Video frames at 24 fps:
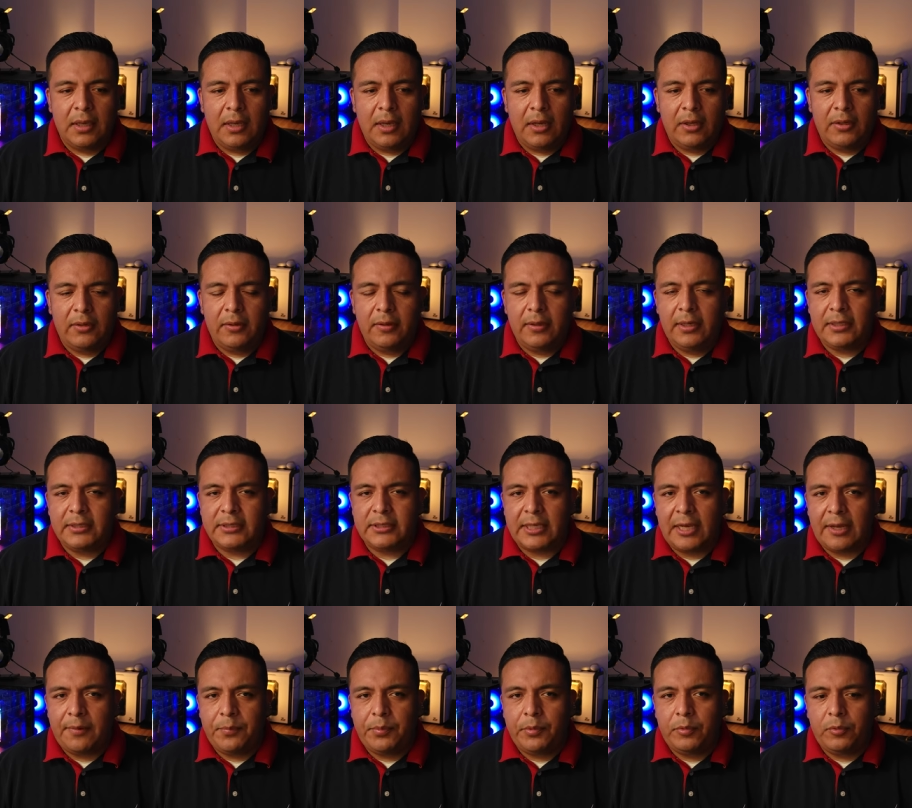A good
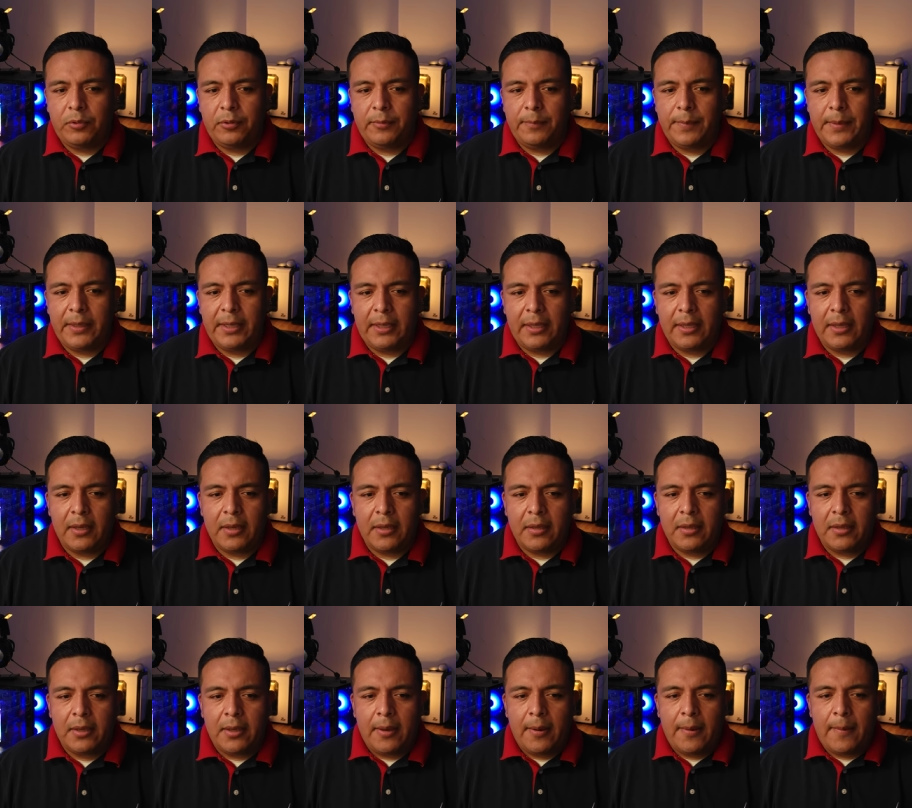example would be
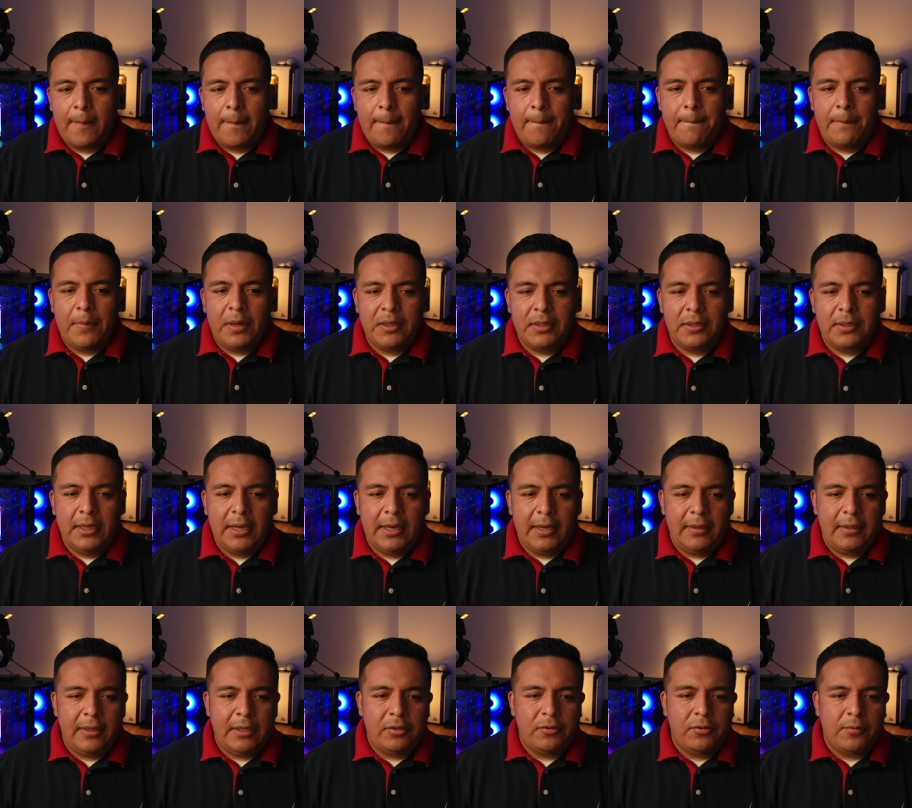
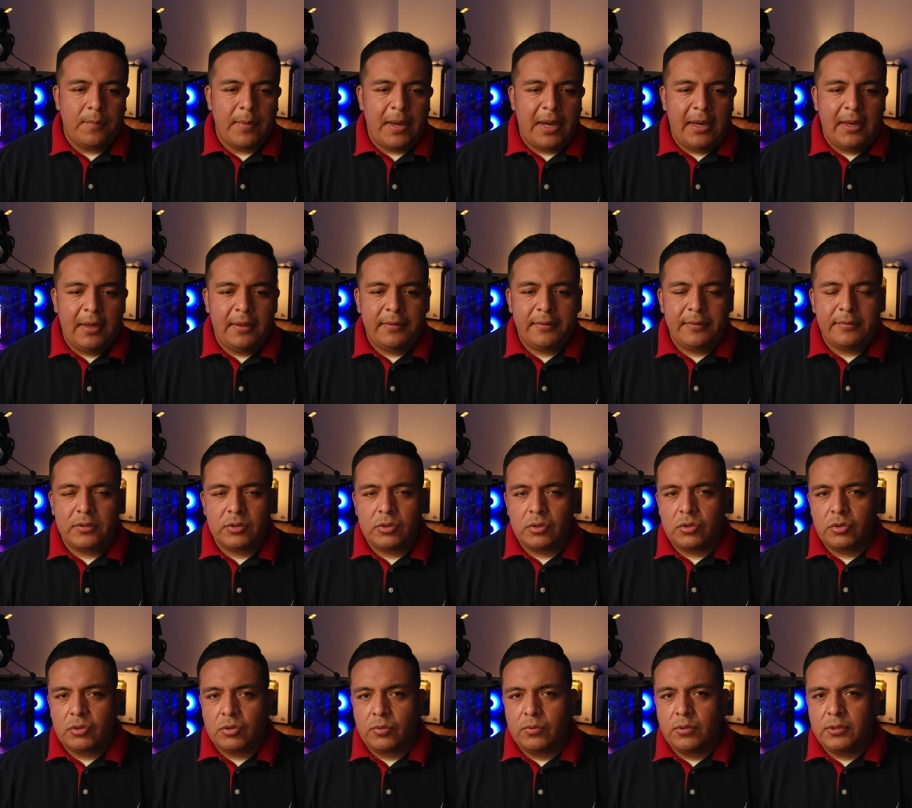Monday they do math,
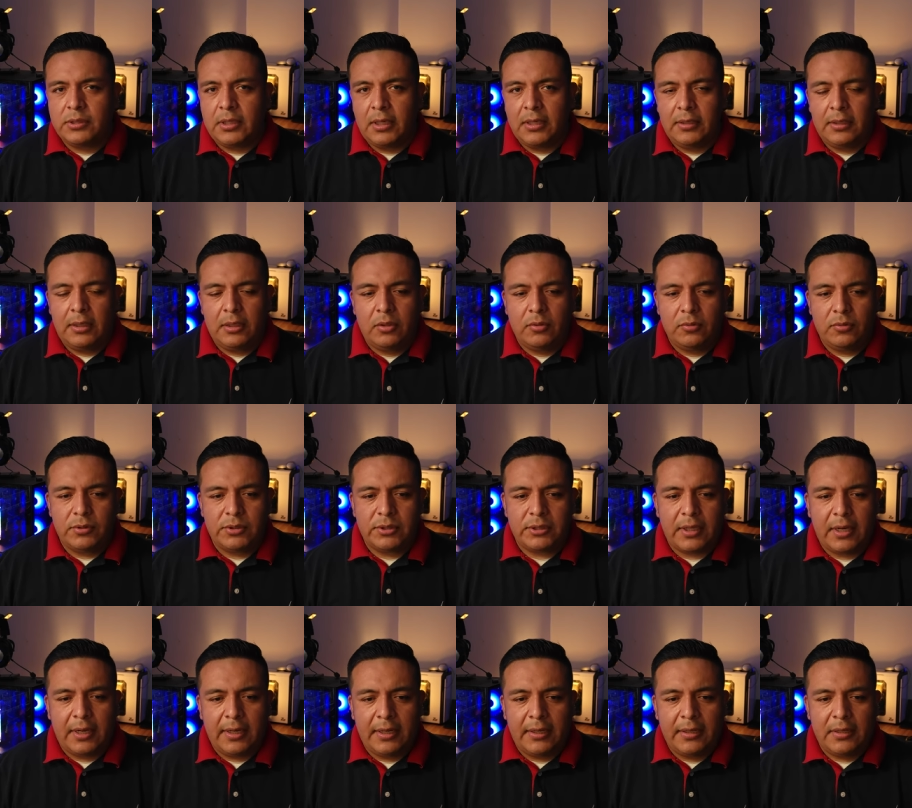Tuesday they do
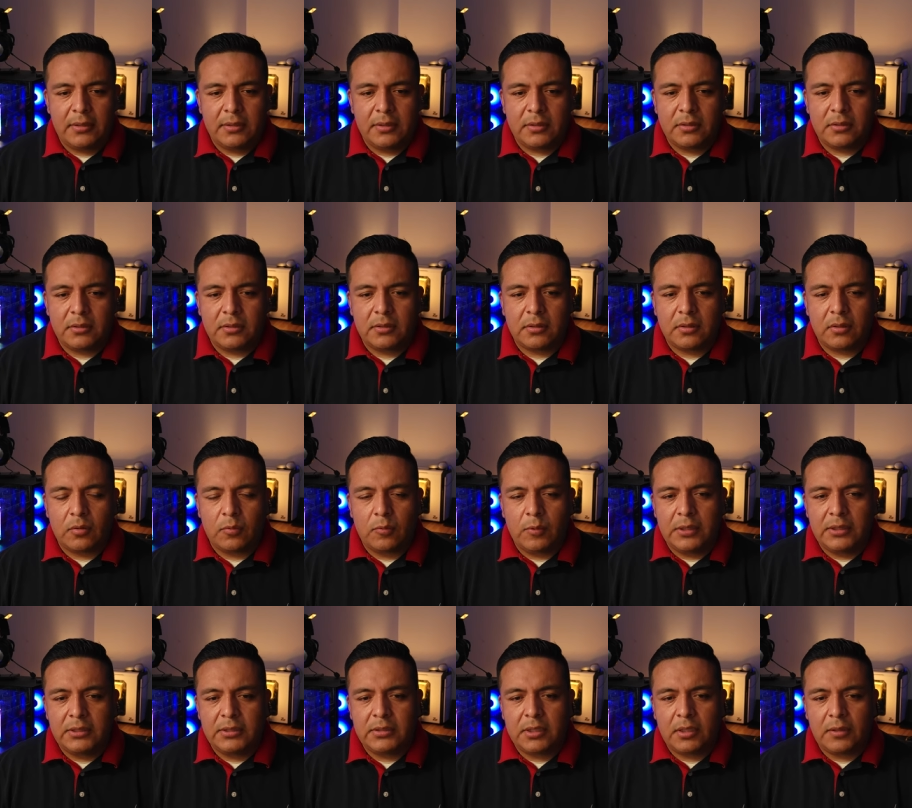science,
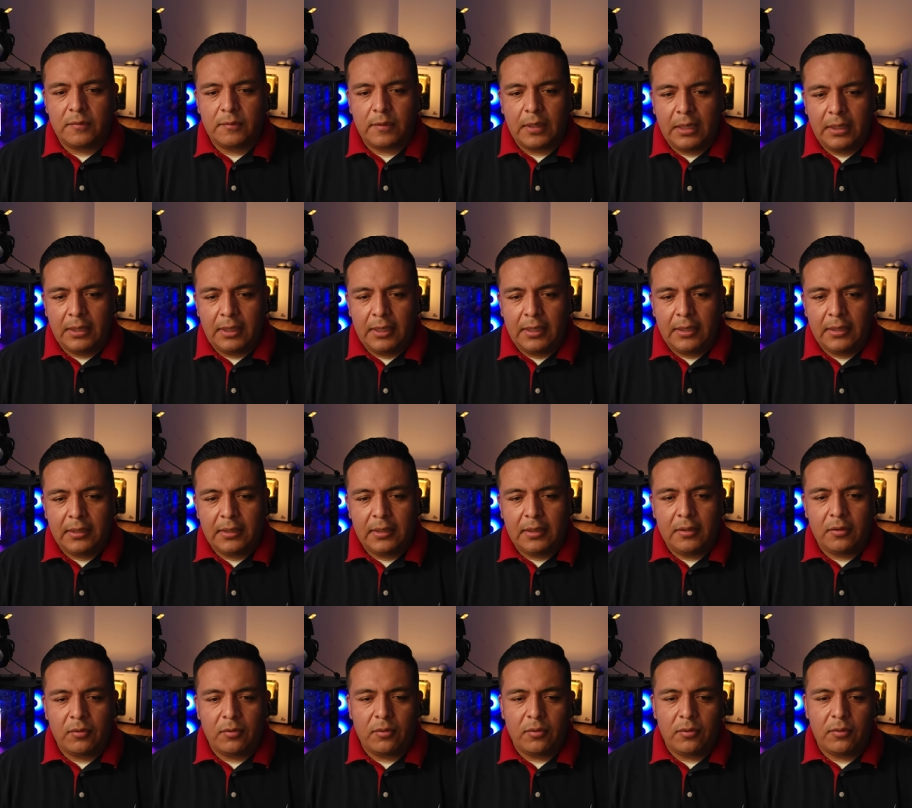Wednesday
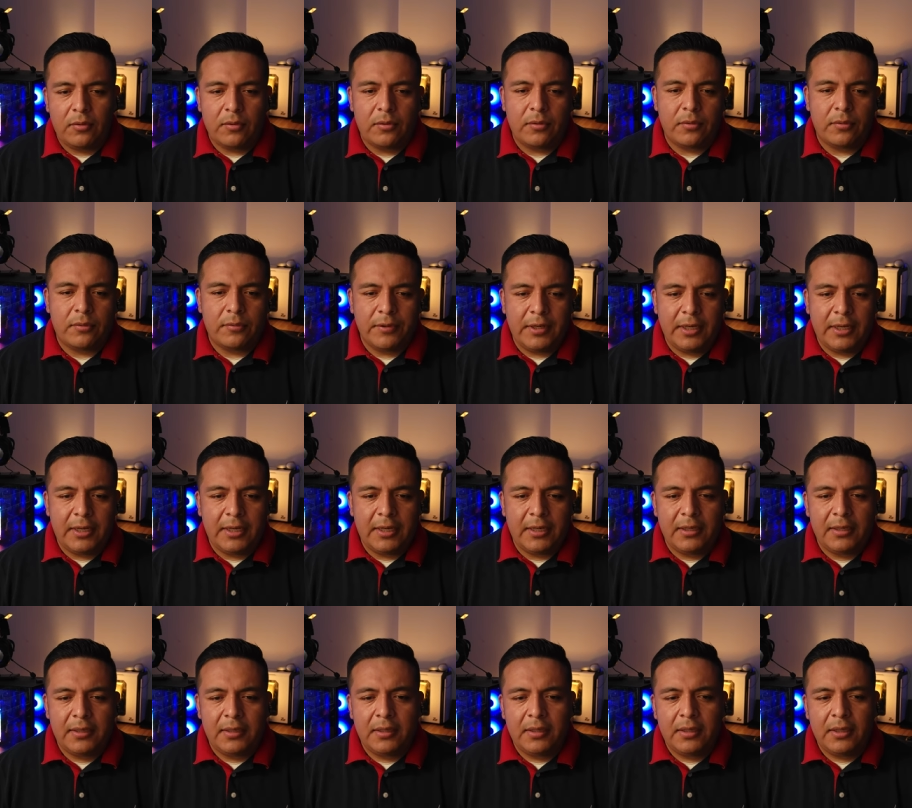writing or
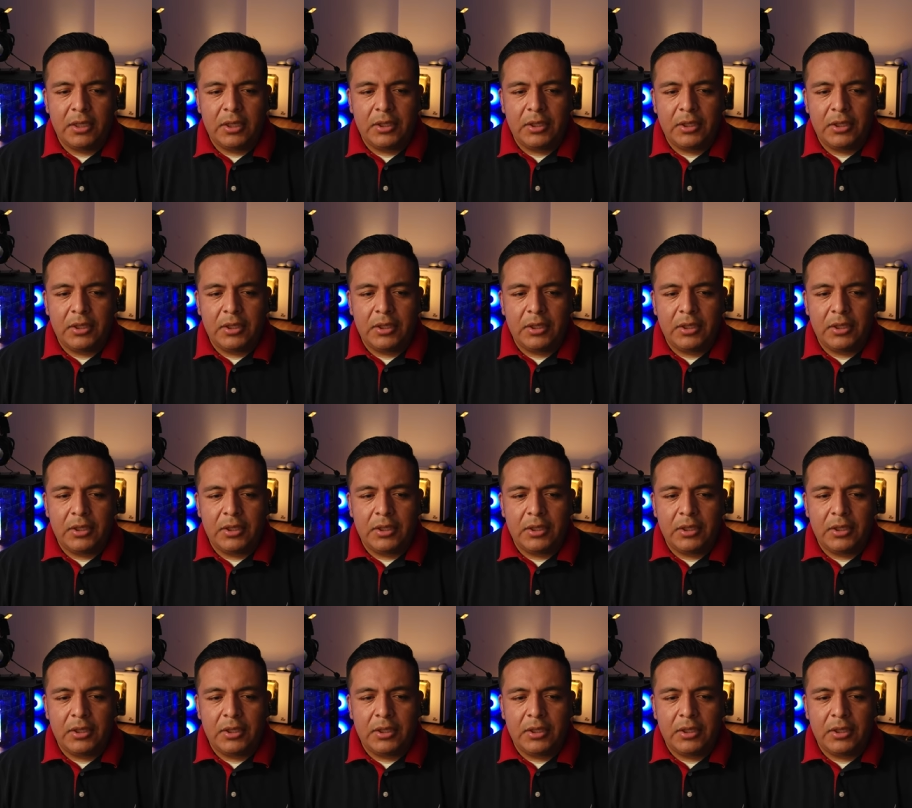reading,